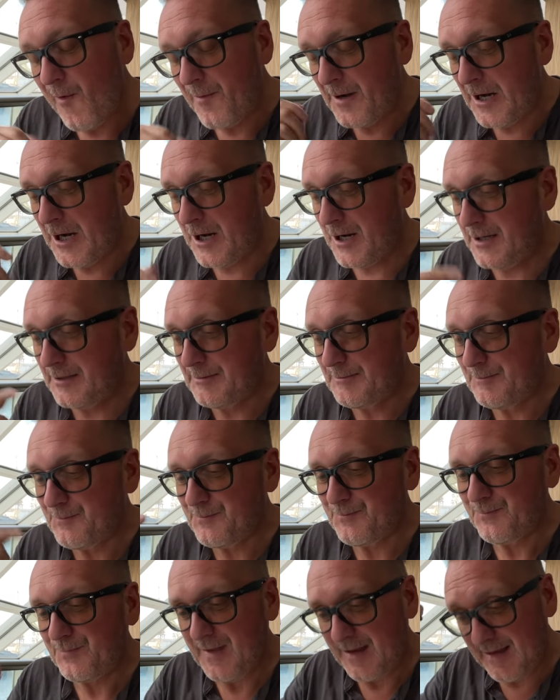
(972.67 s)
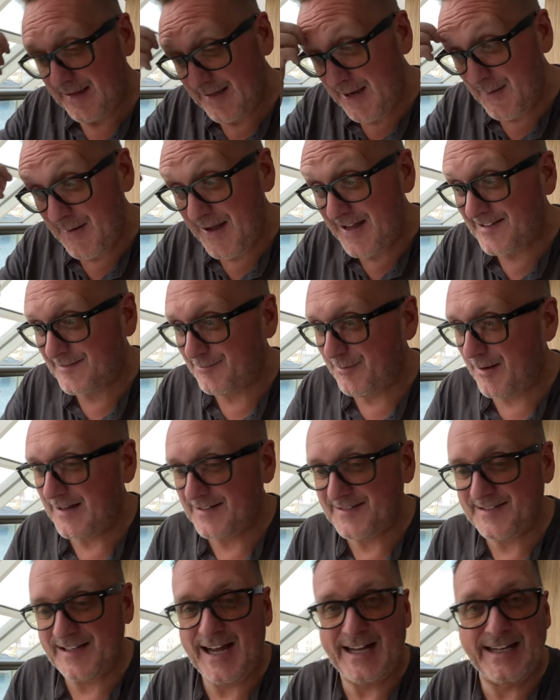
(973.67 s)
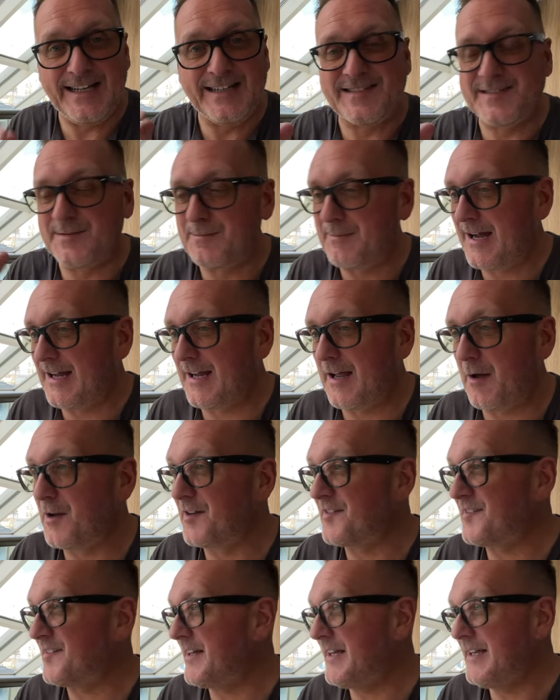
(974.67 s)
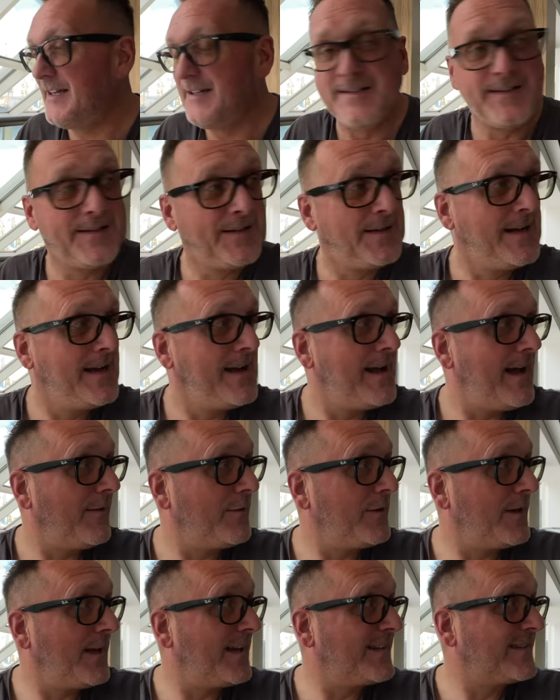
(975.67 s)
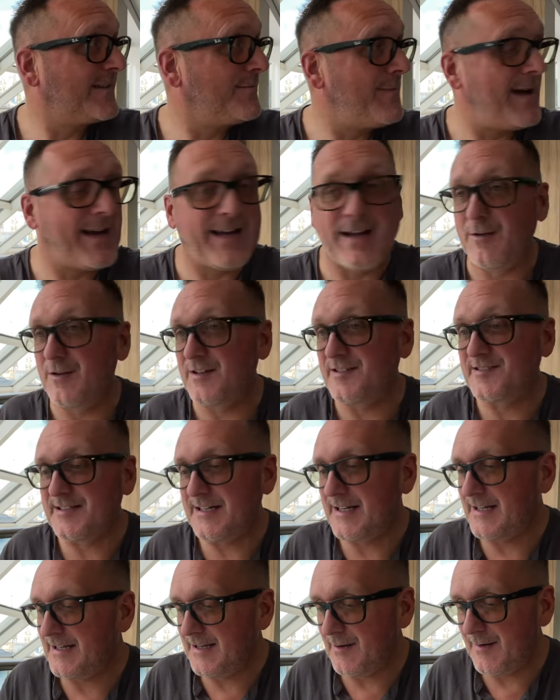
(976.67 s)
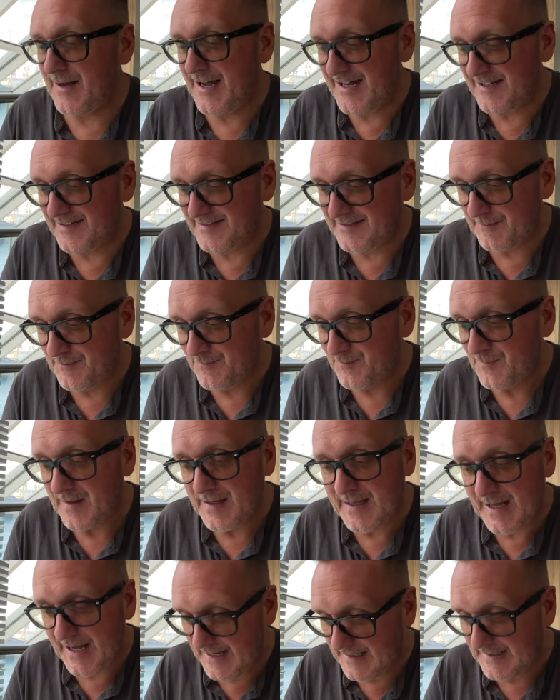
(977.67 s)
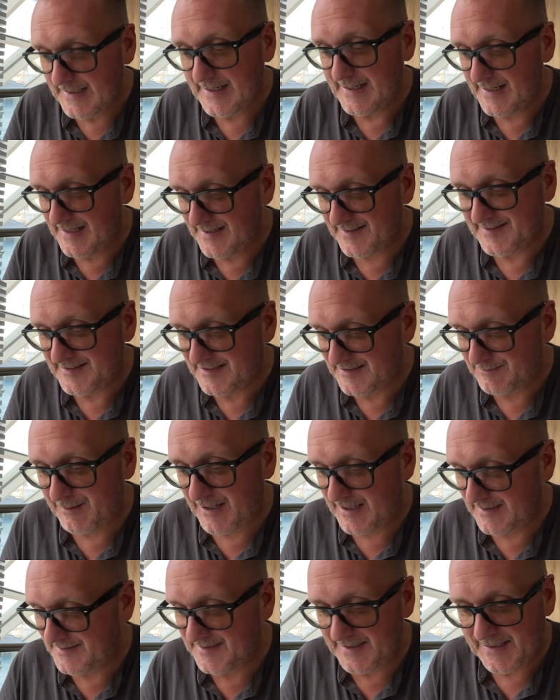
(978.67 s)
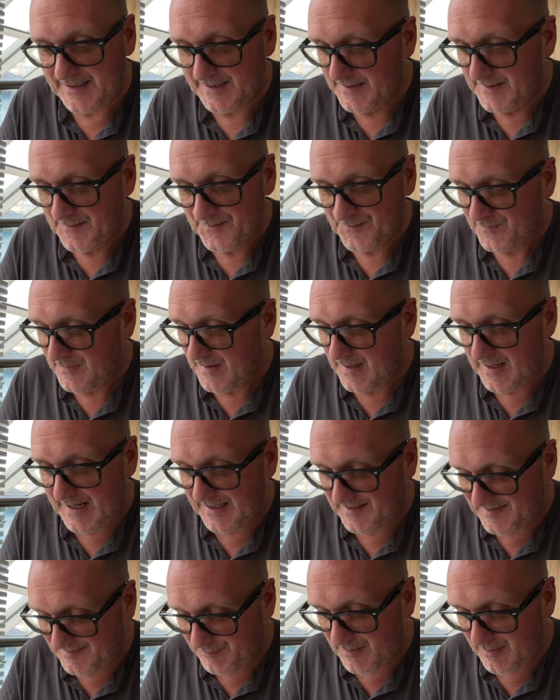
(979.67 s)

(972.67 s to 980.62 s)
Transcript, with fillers: Oh. No, it is spicy. I need some mango lassi. We've got to get some mango lassi. No, it is. Yeah, it is. It's spicy. It's